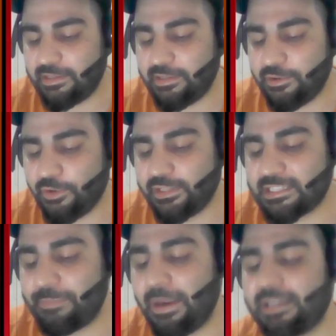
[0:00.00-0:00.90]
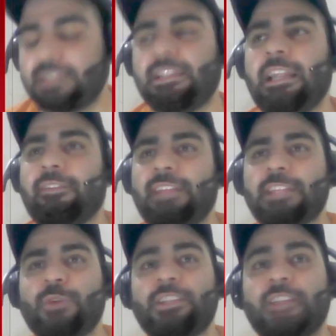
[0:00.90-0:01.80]
There's a pattern in the language. That's
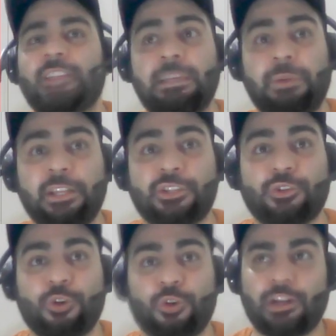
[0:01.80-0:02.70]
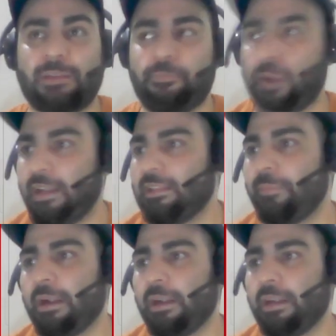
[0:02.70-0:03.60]
why ChatGPT is so good at finding the
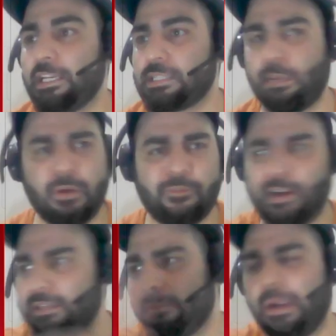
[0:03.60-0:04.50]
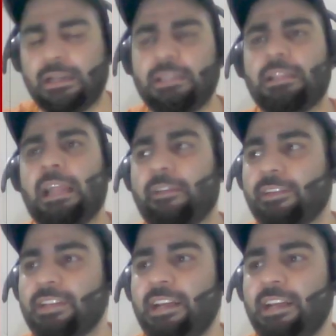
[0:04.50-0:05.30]
pattern. It is somehow finding the pattern in the language.